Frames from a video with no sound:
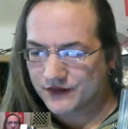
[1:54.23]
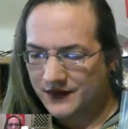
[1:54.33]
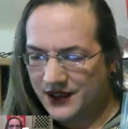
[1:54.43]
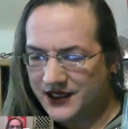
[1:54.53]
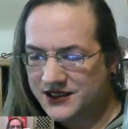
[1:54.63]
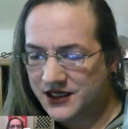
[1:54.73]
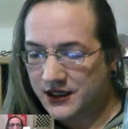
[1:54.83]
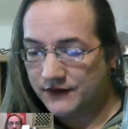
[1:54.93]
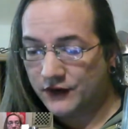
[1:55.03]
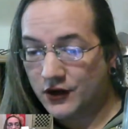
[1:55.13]
It's time
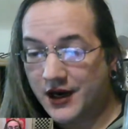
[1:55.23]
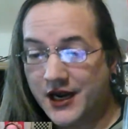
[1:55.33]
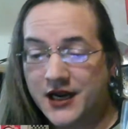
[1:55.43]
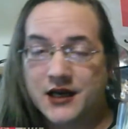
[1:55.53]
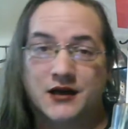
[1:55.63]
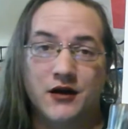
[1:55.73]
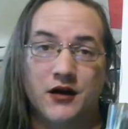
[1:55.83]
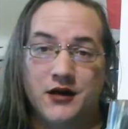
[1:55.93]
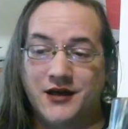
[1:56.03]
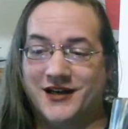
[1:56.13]
for
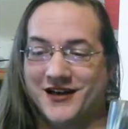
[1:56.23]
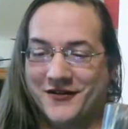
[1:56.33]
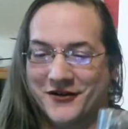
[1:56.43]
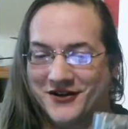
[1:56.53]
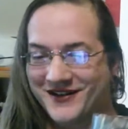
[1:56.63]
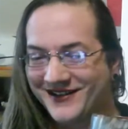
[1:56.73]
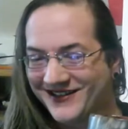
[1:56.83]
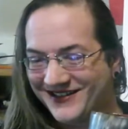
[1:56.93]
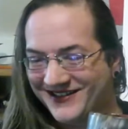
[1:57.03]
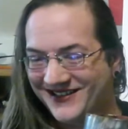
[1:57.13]
another
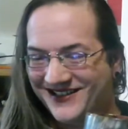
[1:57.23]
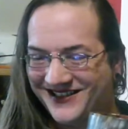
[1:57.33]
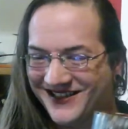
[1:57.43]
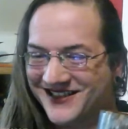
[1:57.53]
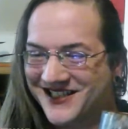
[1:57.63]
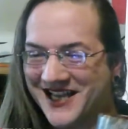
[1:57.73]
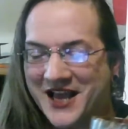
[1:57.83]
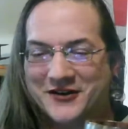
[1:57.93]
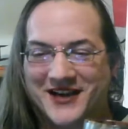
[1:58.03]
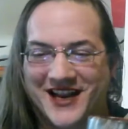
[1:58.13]

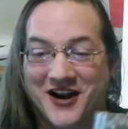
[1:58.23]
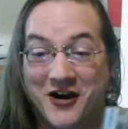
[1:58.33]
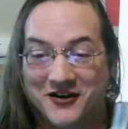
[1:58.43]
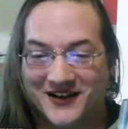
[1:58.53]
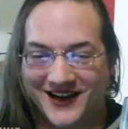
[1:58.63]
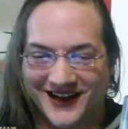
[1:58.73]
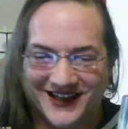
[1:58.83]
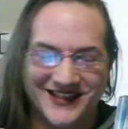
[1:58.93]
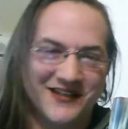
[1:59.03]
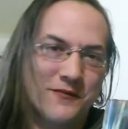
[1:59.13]
Saturday art night.
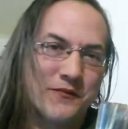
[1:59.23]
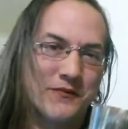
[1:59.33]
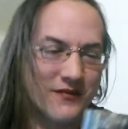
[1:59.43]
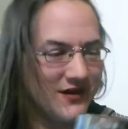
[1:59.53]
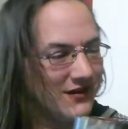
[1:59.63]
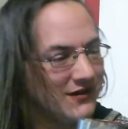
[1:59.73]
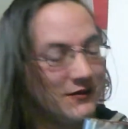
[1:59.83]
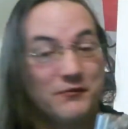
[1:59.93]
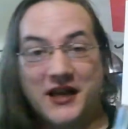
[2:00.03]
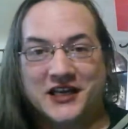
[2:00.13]

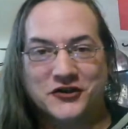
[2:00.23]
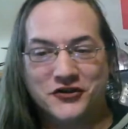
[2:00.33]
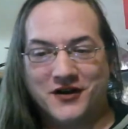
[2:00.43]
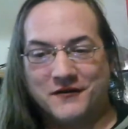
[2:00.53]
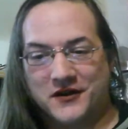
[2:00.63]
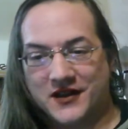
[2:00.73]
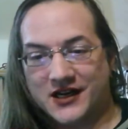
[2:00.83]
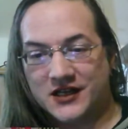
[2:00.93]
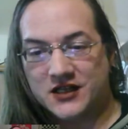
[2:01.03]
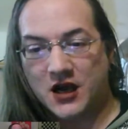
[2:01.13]
Making sure everything
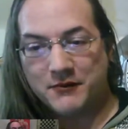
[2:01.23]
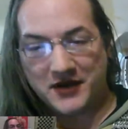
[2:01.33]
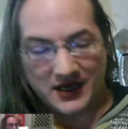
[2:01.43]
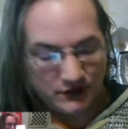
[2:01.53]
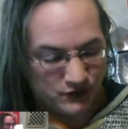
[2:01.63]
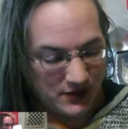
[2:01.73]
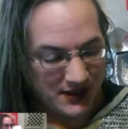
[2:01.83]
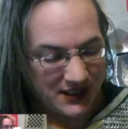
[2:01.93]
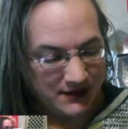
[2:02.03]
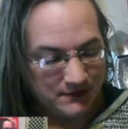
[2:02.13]
is up and running.